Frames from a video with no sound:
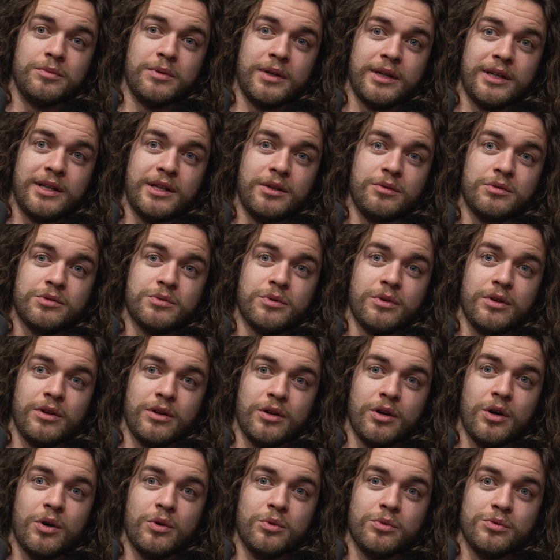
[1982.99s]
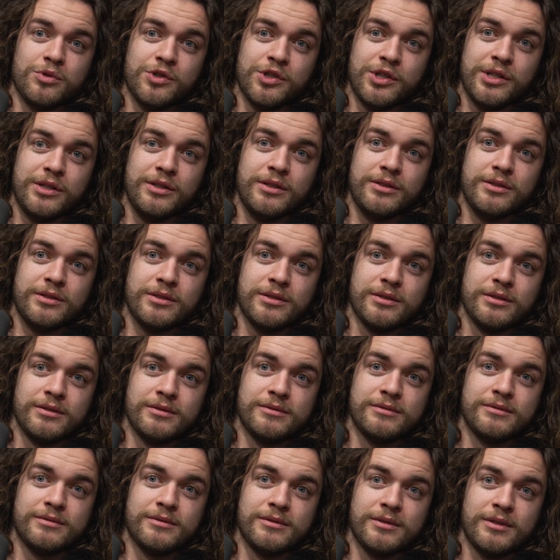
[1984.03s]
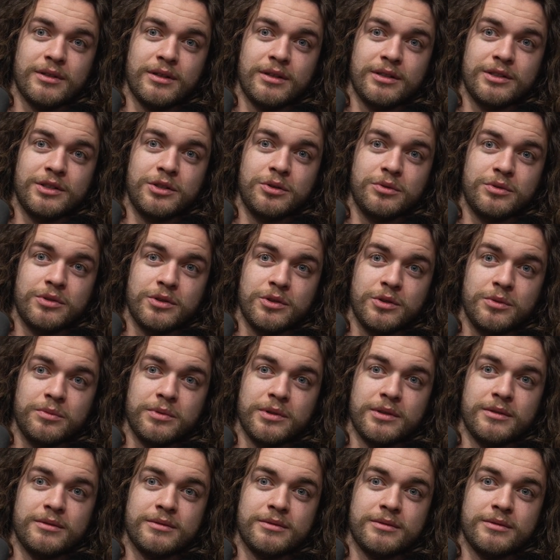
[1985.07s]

Like he was one of the OGs on YouTube.